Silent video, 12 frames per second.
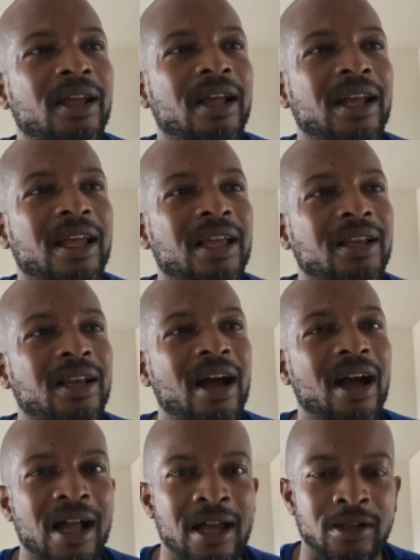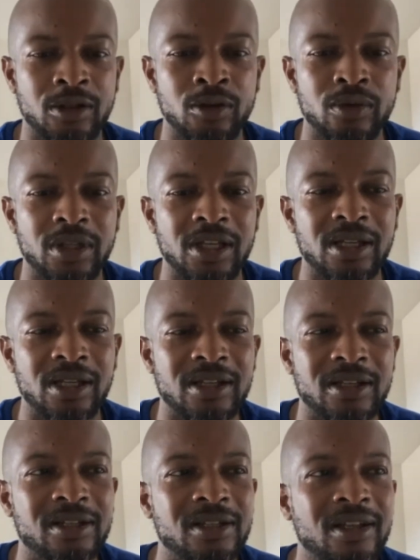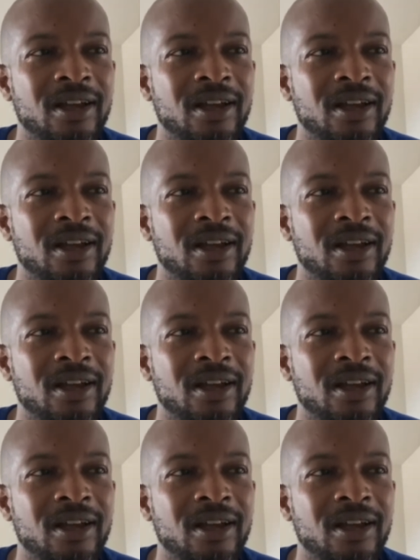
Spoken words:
And now I got 2 kids,